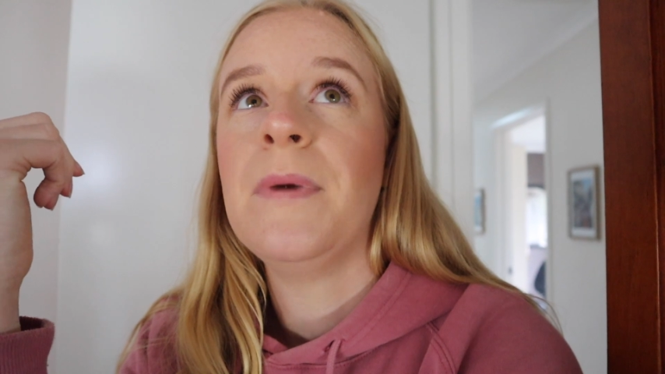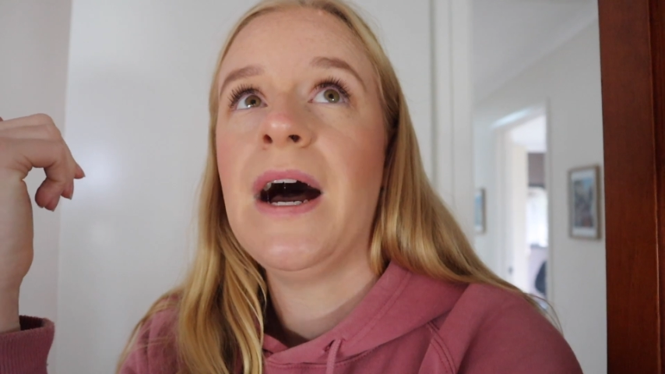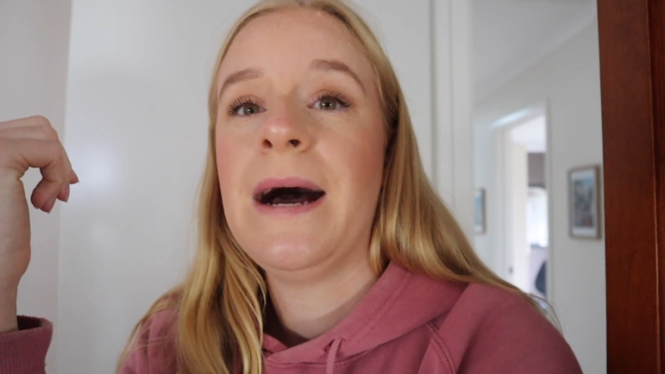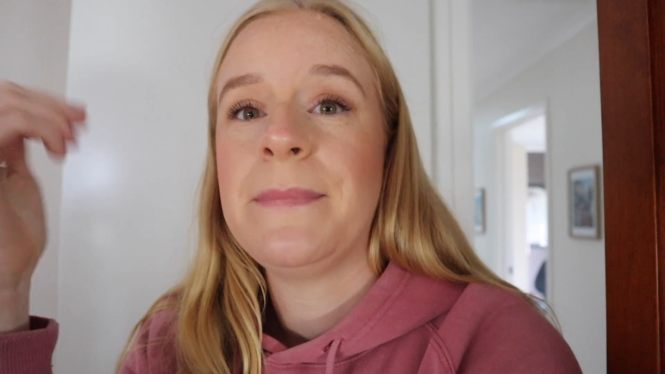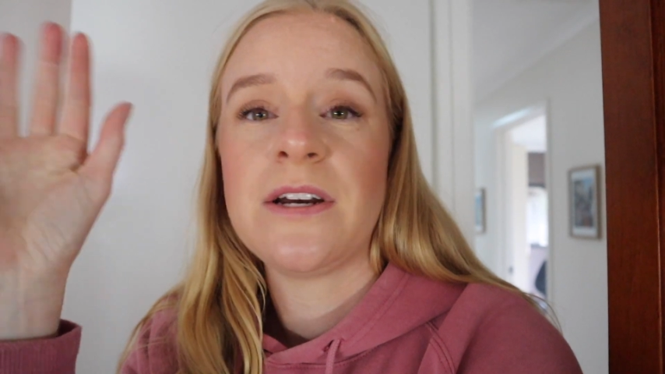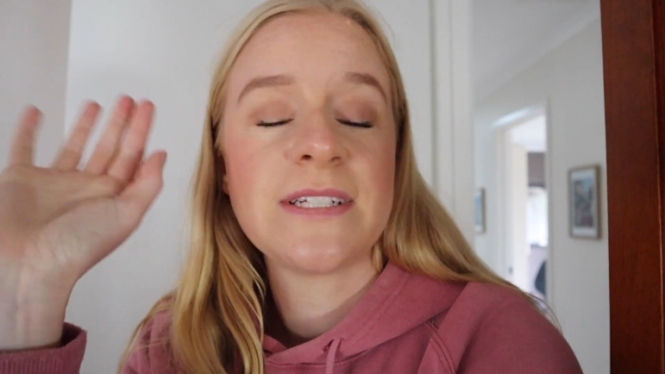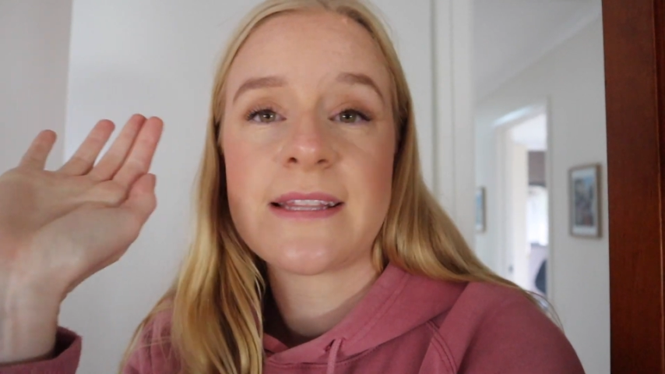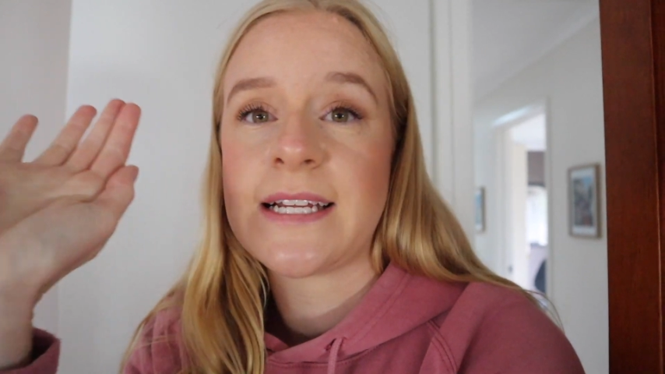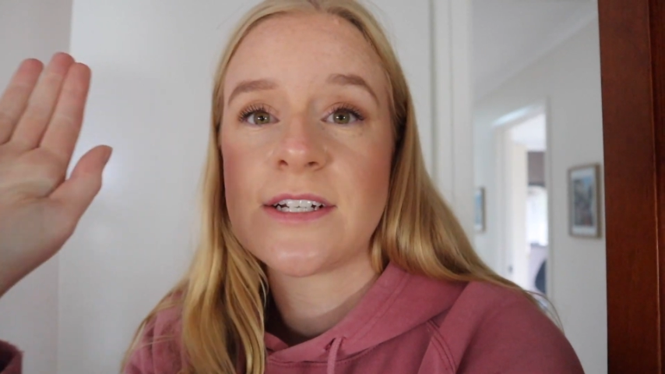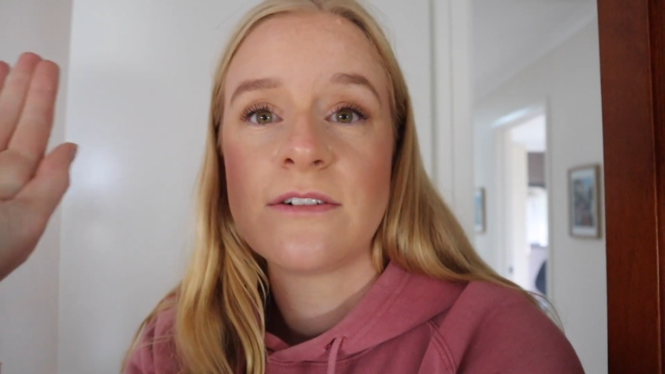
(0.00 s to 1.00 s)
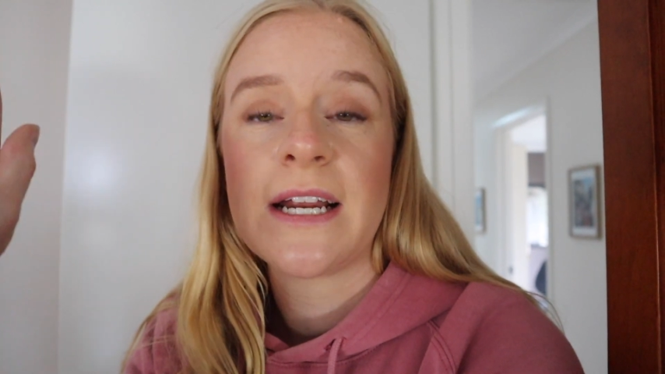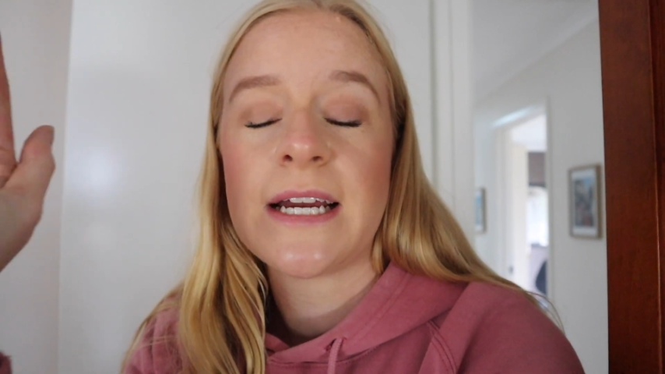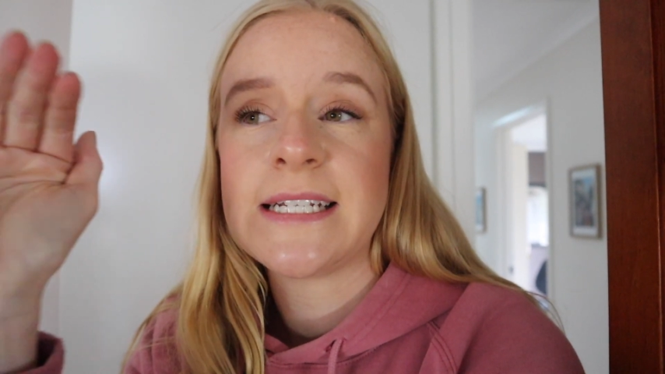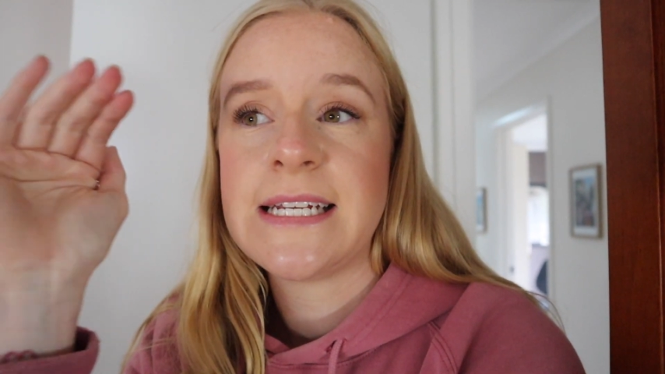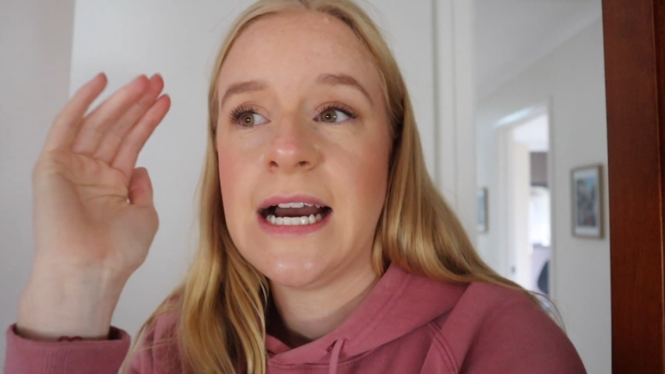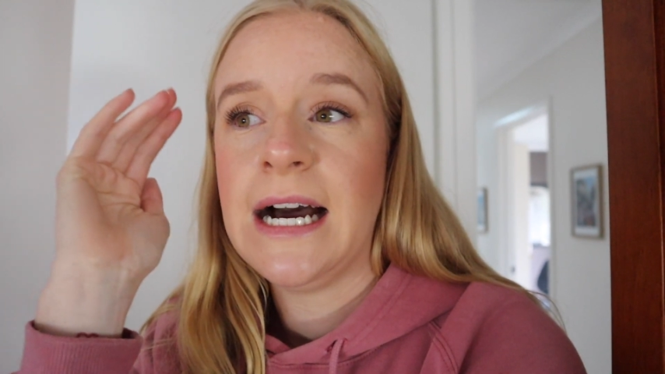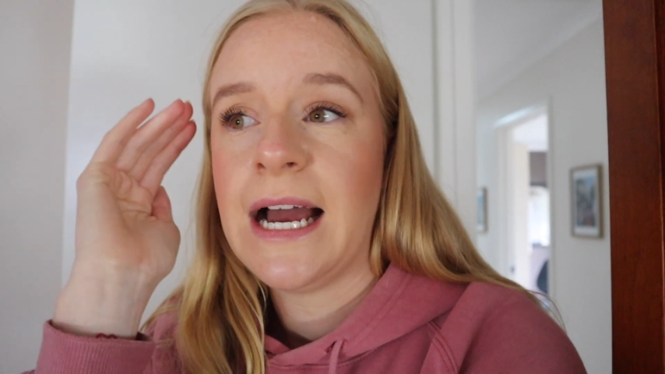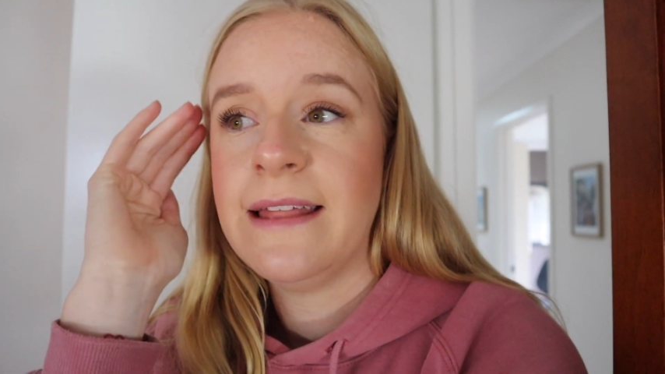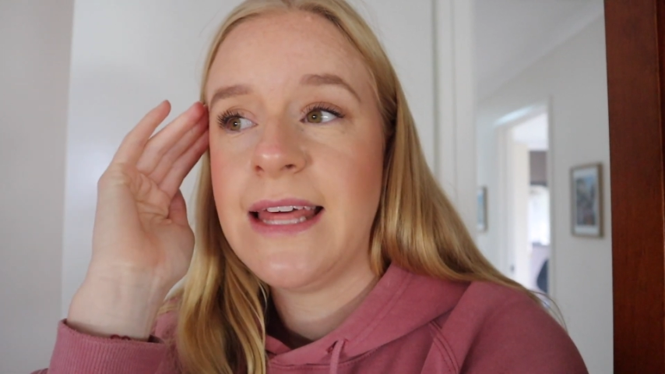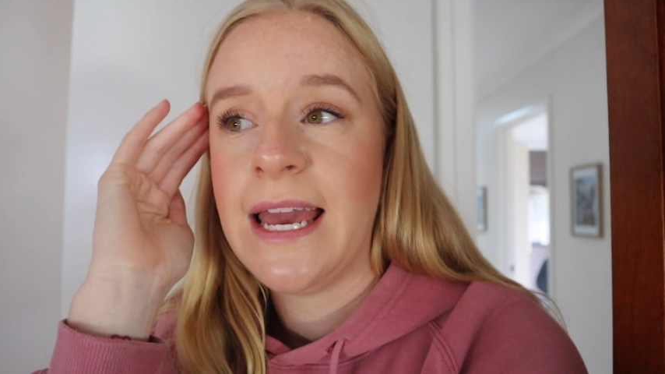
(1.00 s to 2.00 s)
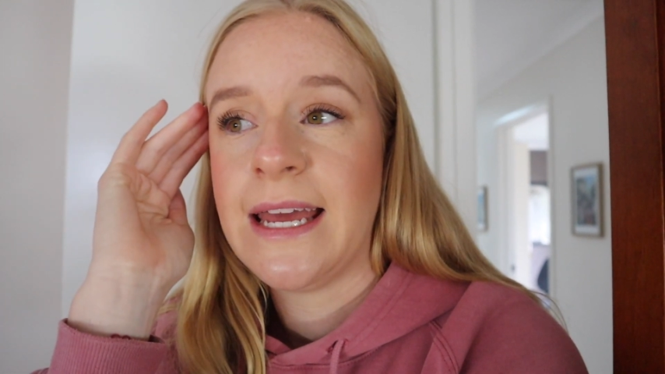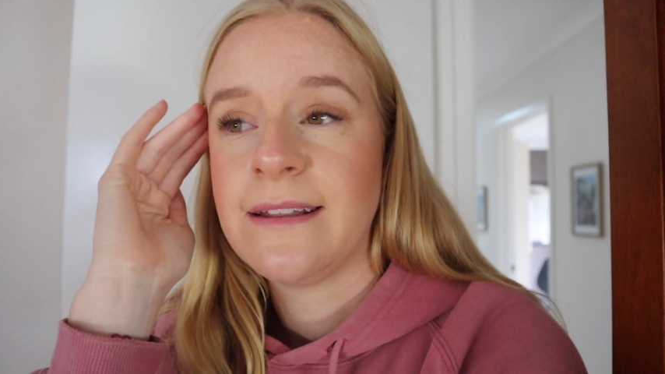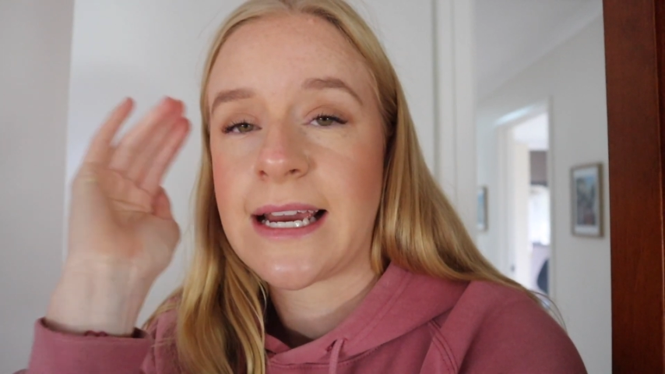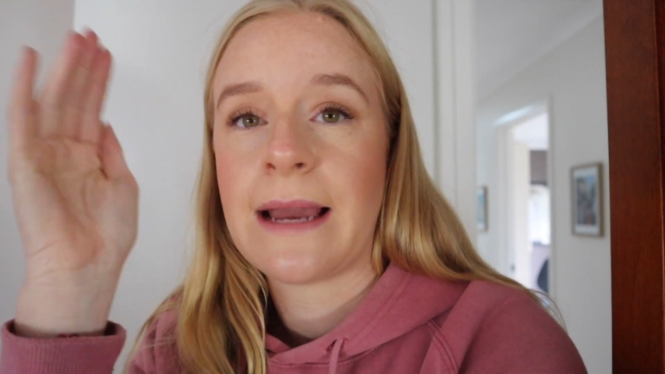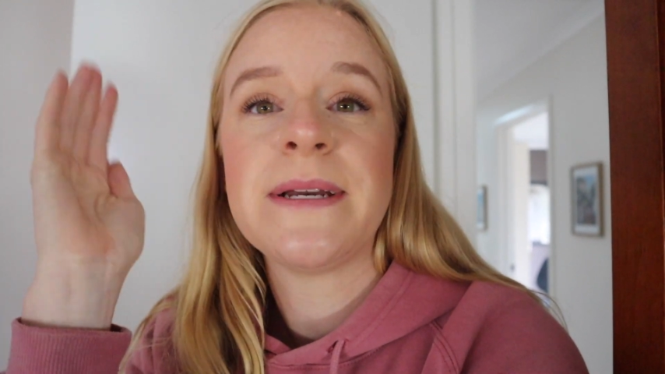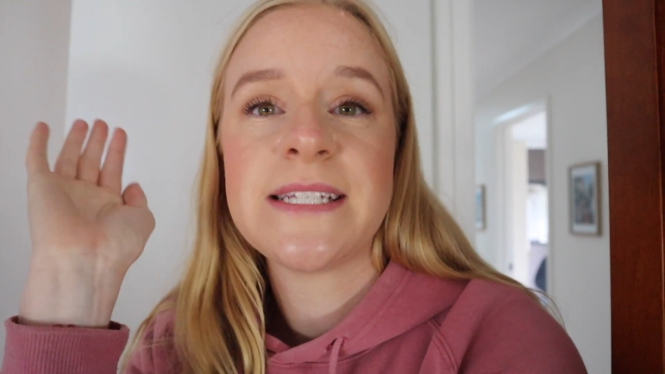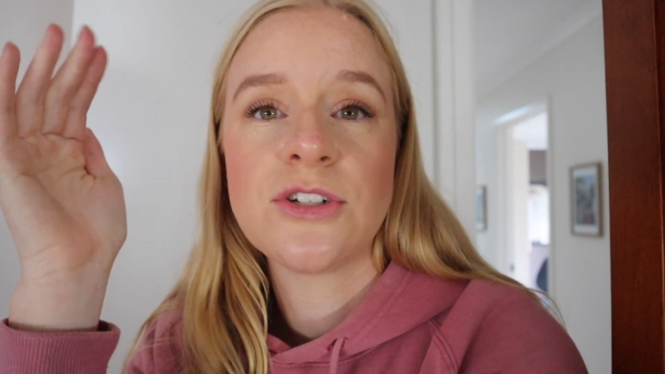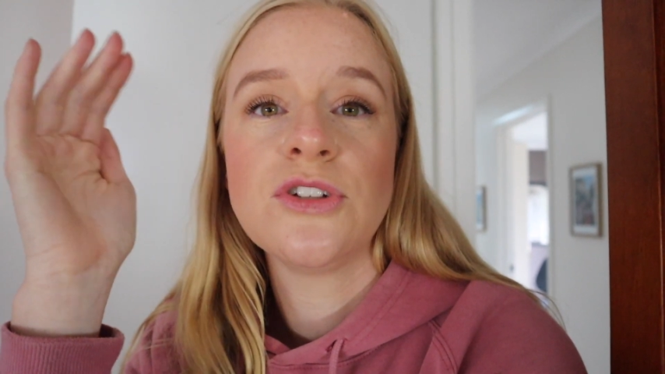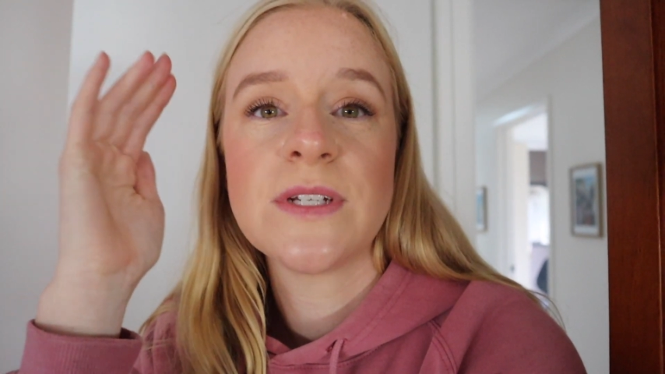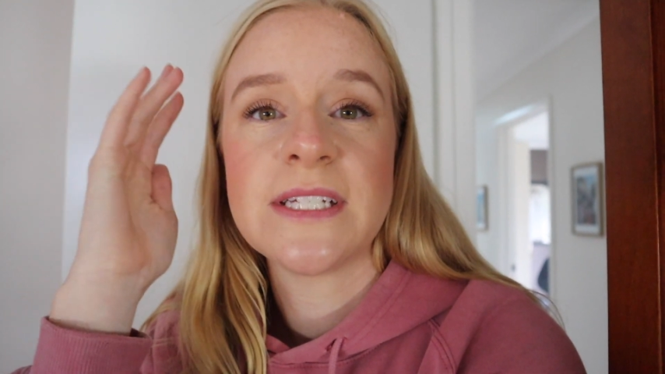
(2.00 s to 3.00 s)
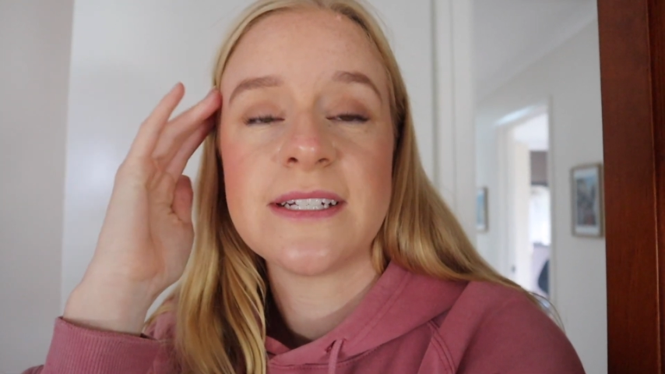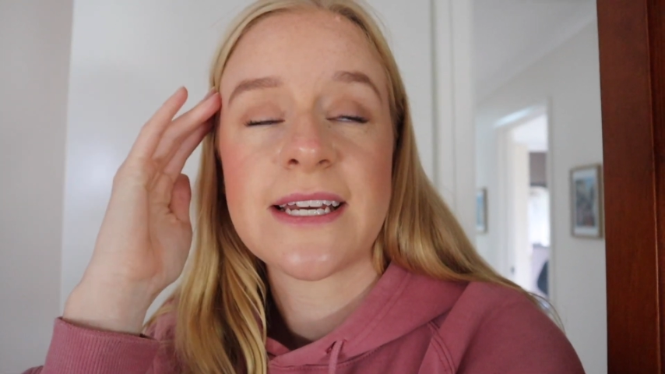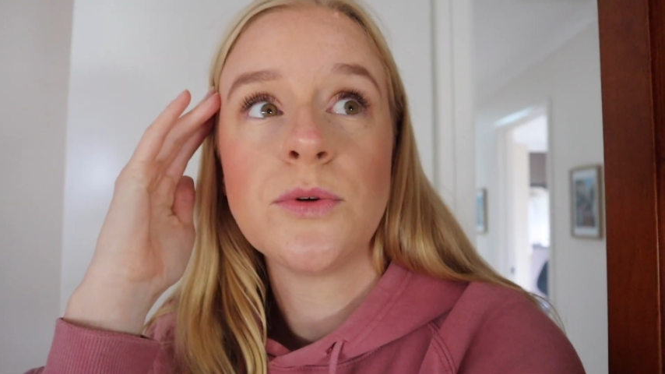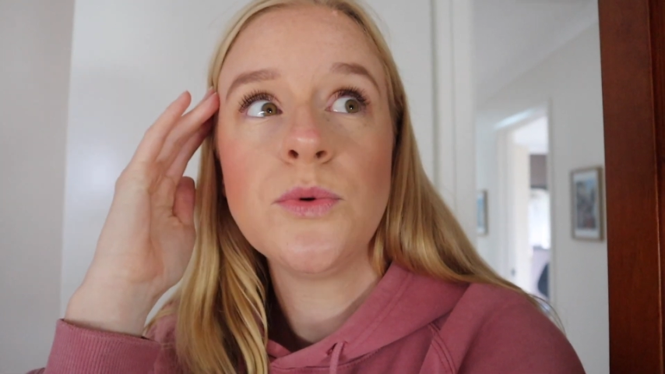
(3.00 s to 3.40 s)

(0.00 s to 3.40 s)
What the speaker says: And I was like, that's a great idea. And then like I messaged Lewis and I was like,